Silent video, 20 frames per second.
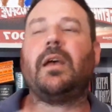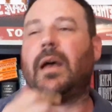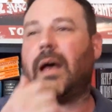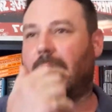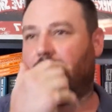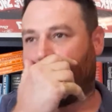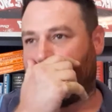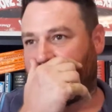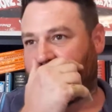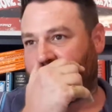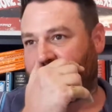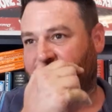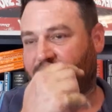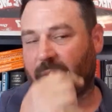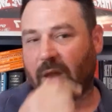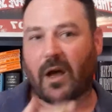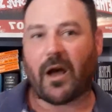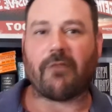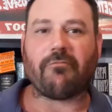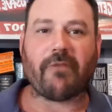I
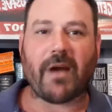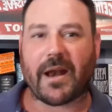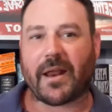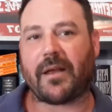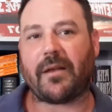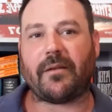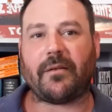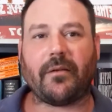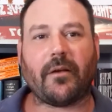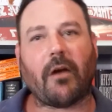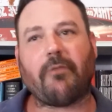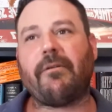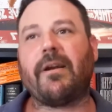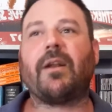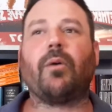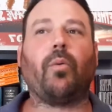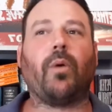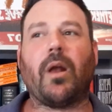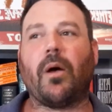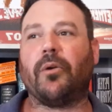read it
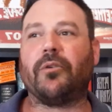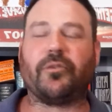while I